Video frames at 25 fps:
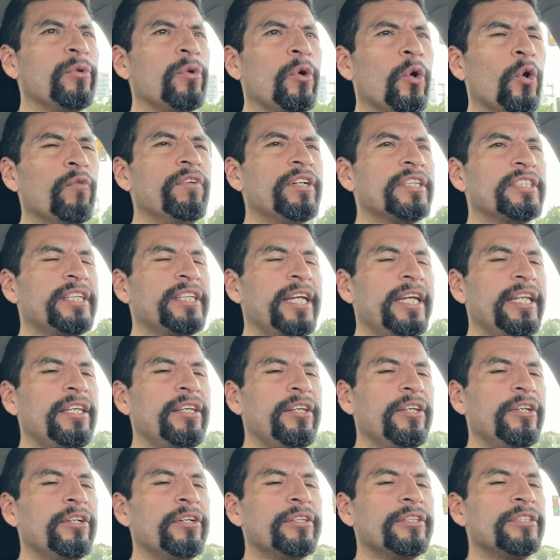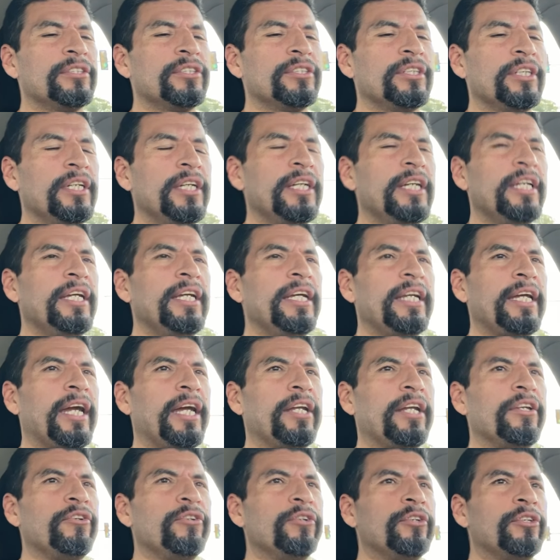over 10 years, and you're